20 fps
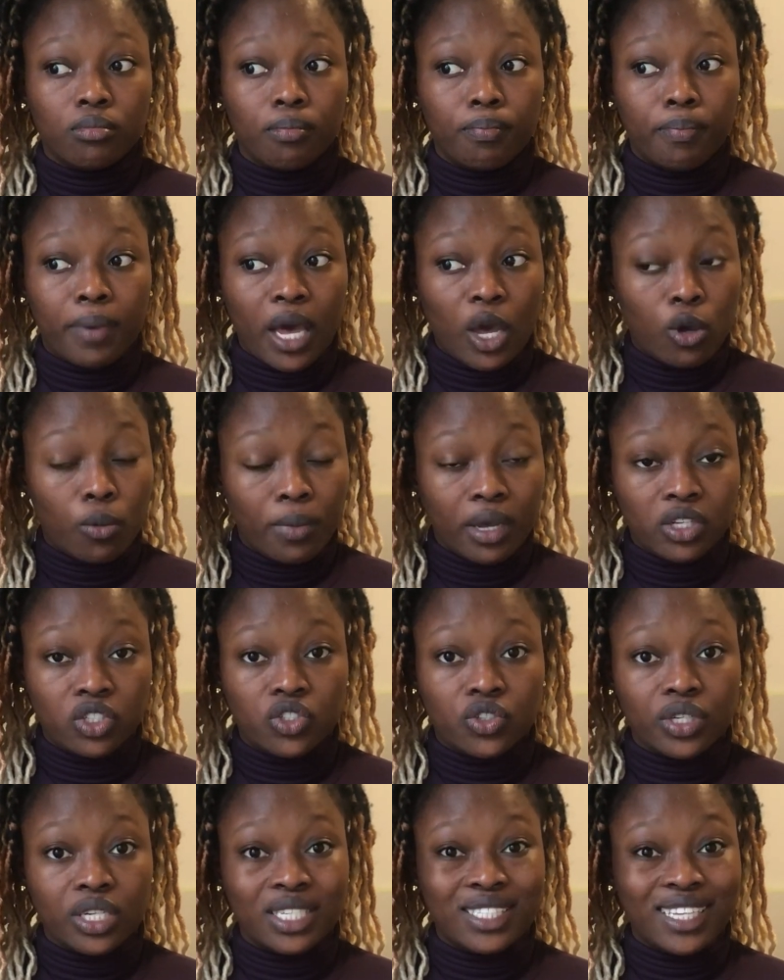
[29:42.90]

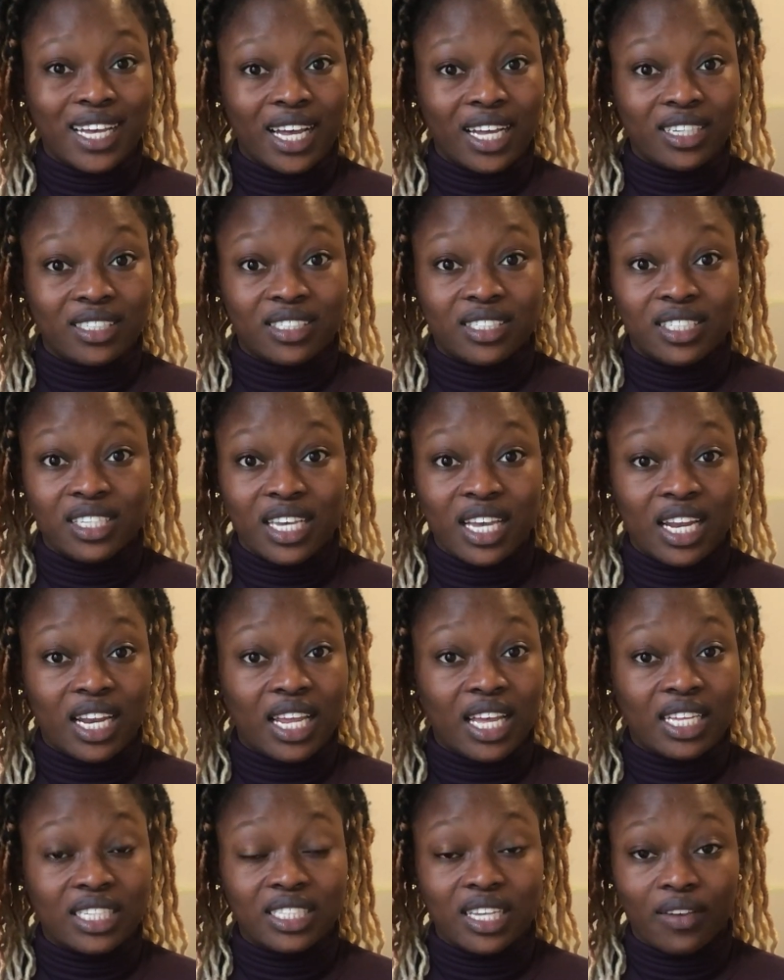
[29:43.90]
biometrics and
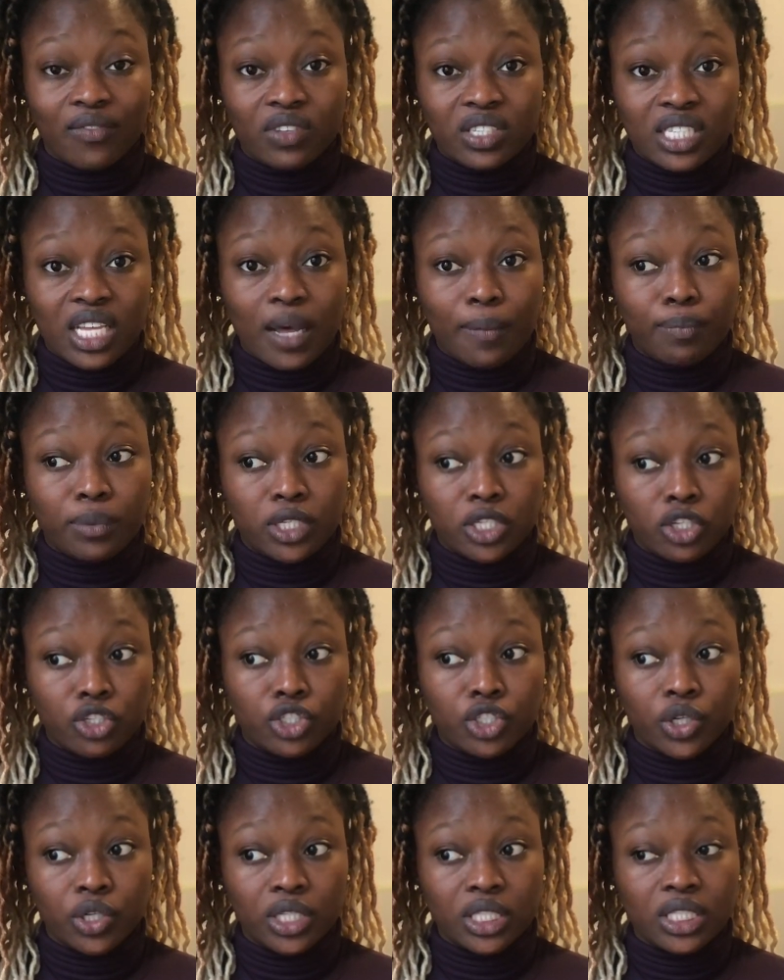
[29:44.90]
TLS and visa
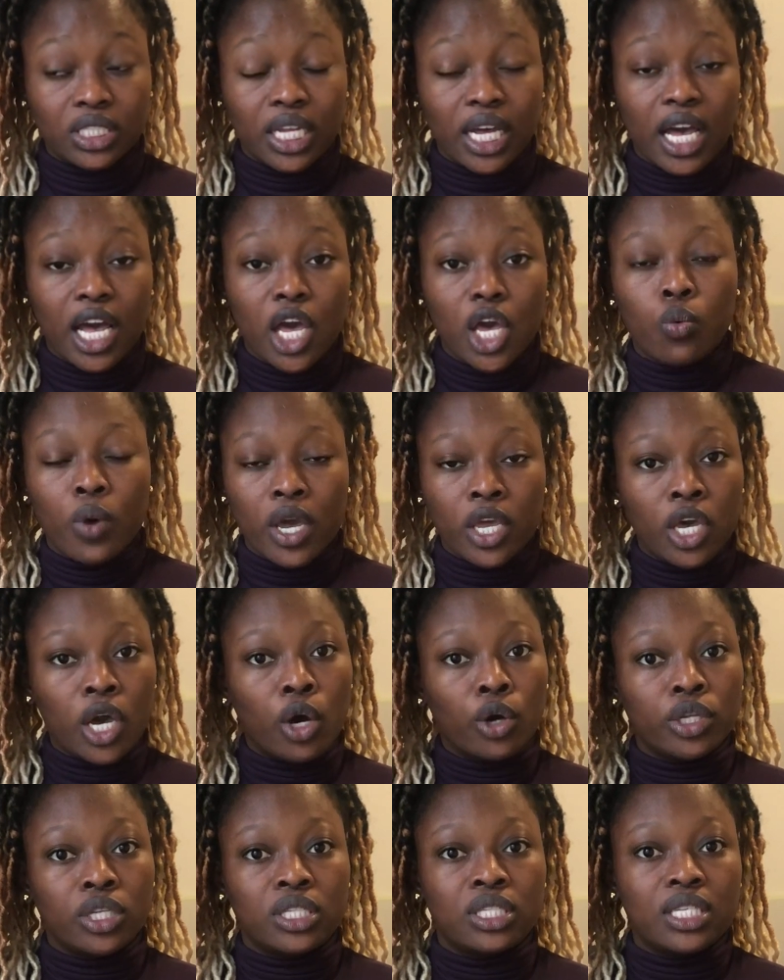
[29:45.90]
application is that when you're
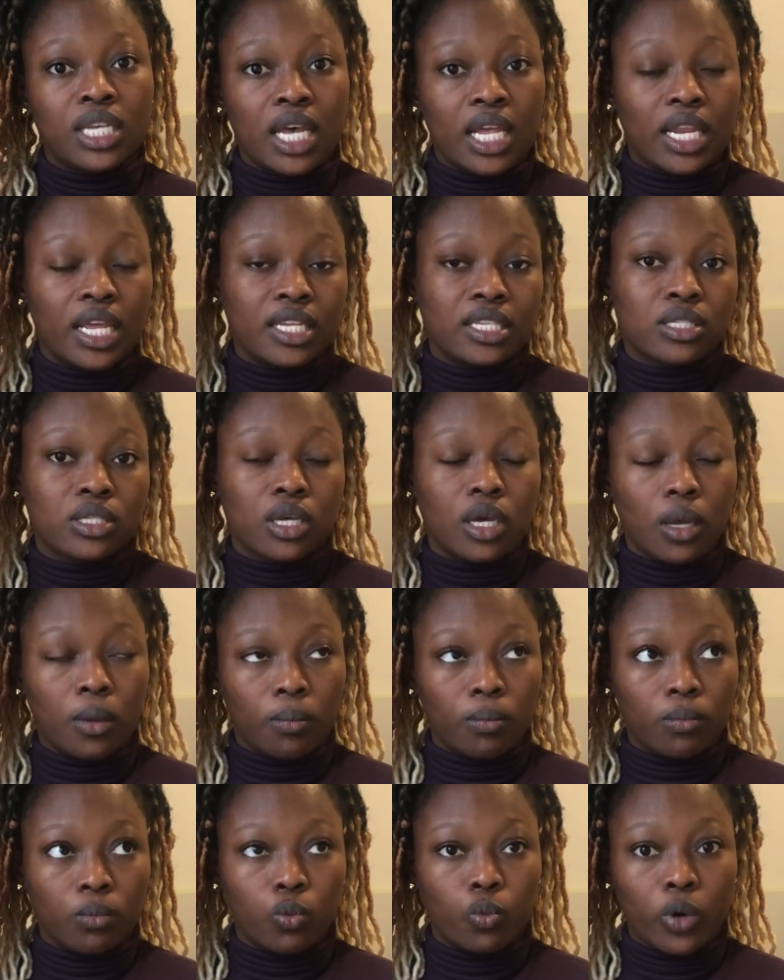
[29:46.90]
on the TLS
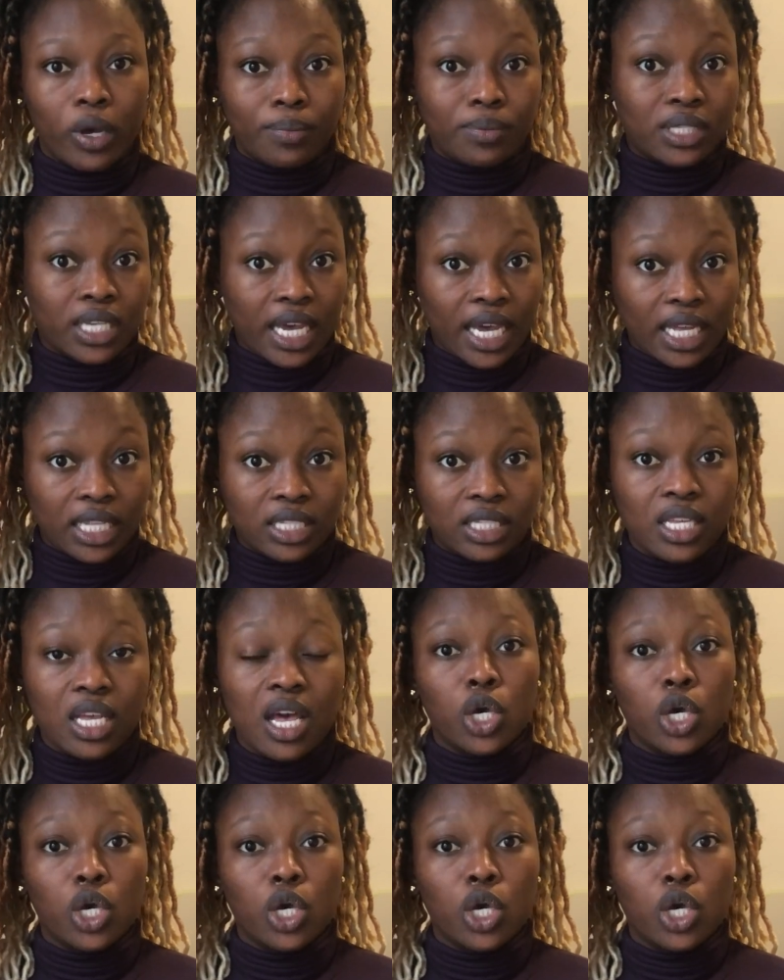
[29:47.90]
website,